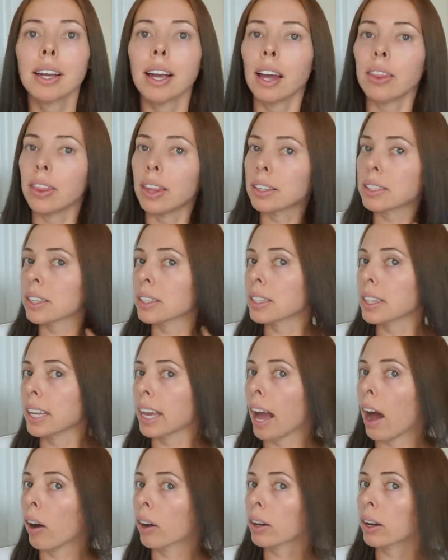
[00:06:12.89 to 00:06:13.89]
and this is the
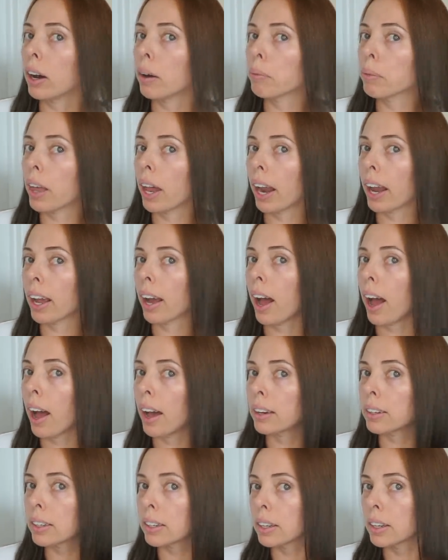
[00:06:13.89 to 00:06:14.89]
outcome that I
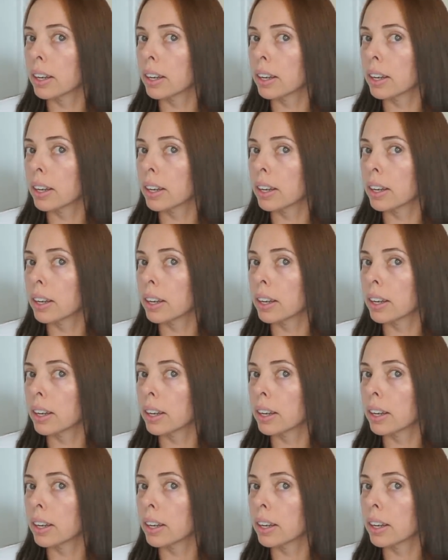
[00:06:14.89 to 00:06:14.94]
got.